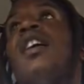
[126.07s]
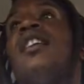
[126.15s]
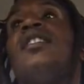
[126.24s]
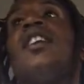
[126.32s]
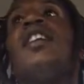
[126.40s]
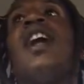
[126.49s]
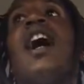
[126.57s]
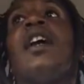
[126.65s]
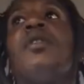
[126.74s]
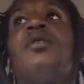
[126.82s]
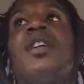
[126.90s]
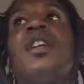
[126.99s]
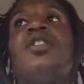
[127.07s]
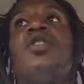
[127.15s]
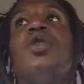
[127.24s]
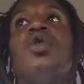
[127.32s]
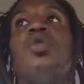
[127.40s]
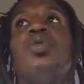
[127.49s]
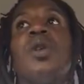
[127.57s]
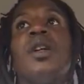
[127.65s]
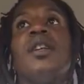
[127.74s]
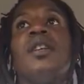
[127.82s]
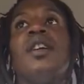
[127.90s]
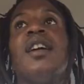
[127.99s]
It's a lot of us who
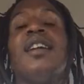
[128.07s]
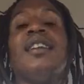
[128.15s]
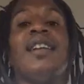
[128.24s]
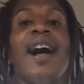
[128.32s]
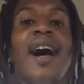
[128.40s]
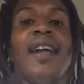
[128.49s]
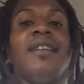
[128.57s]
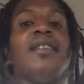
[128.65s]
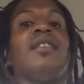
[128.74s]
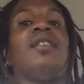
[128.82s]
would not